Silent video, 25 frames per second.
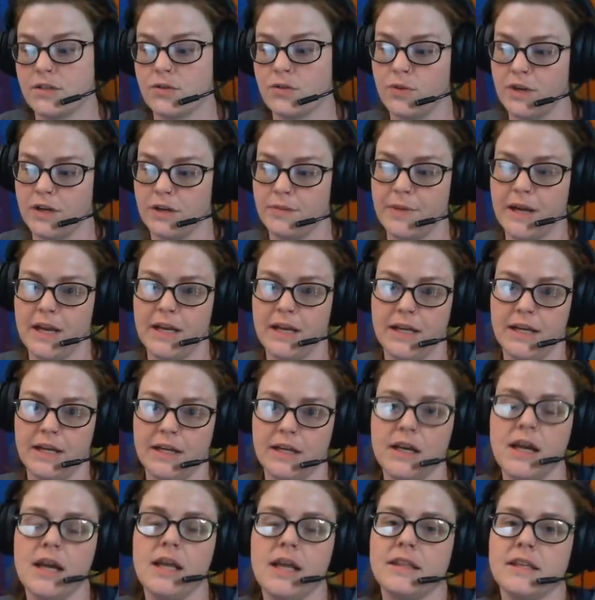queer
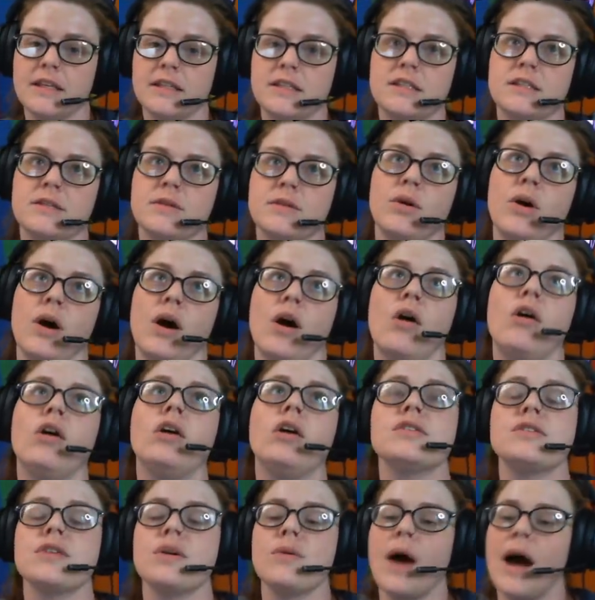baiting. This
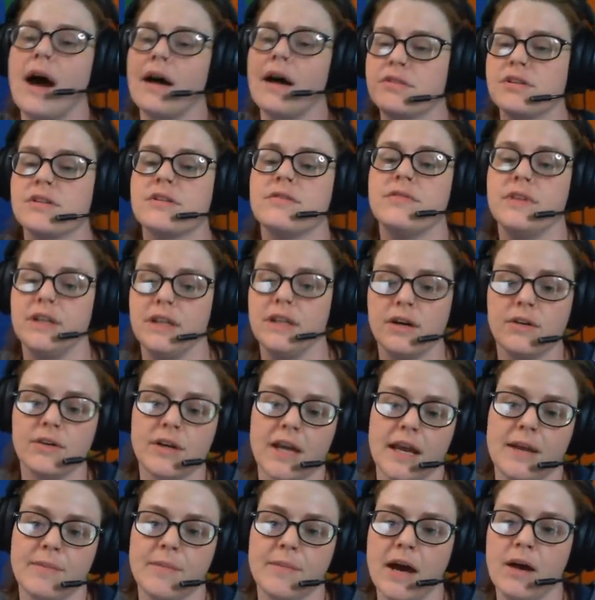also after the video
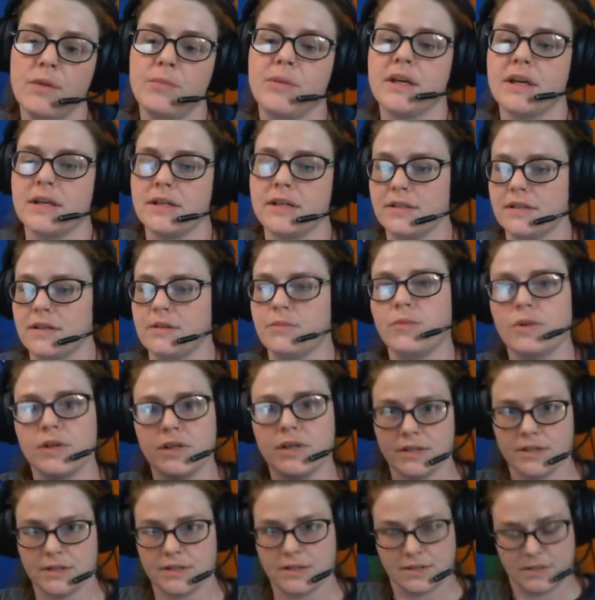came out because it
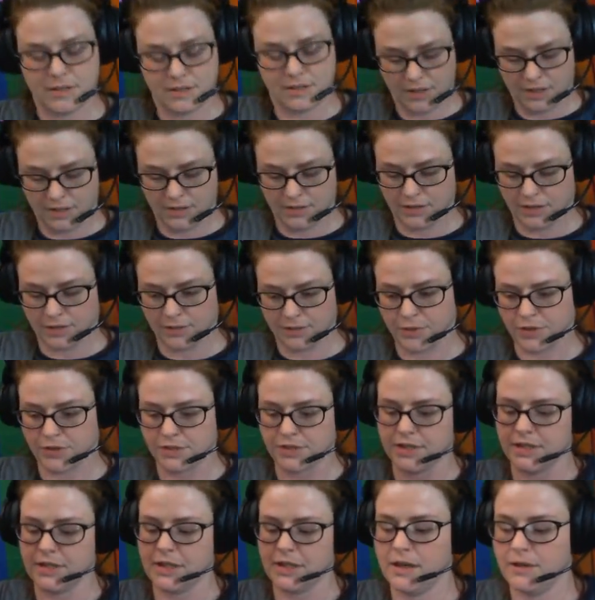was the
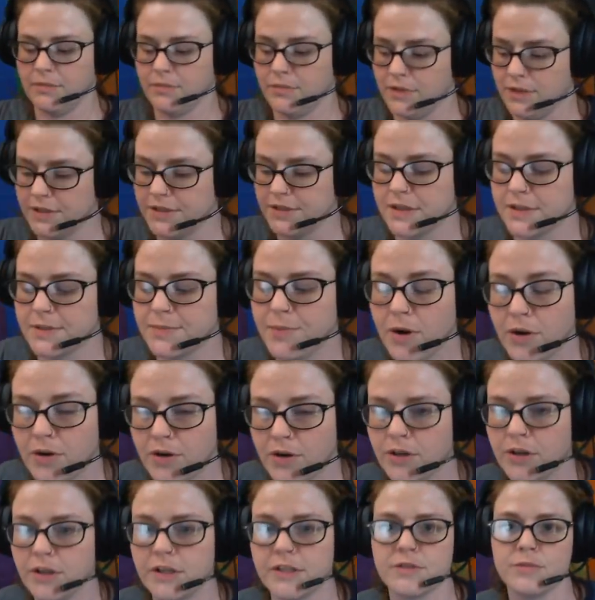person that was his
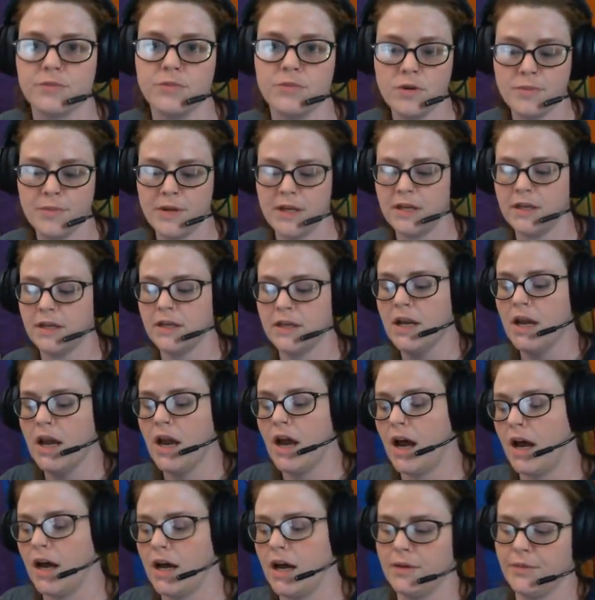partner is a woman.
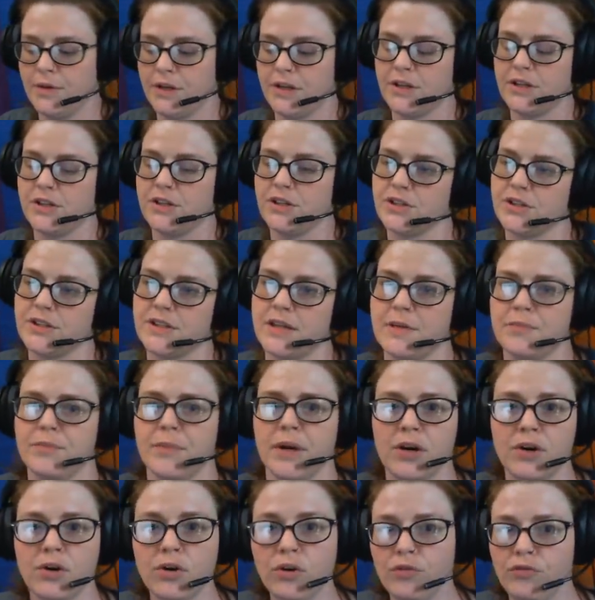He could have just said
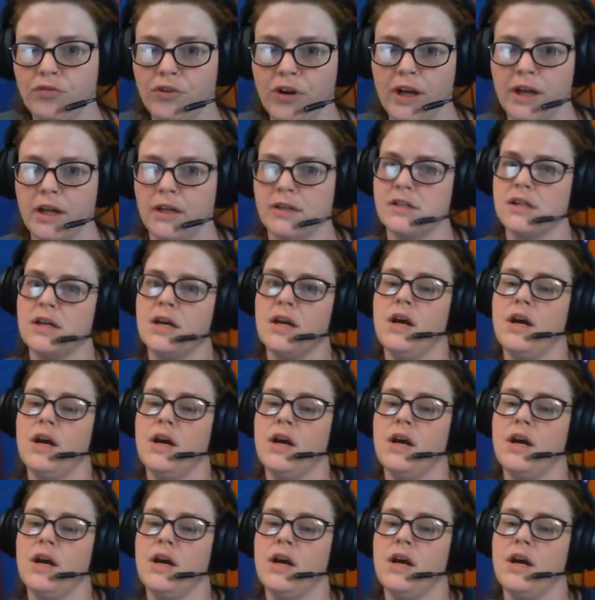my girlfriend.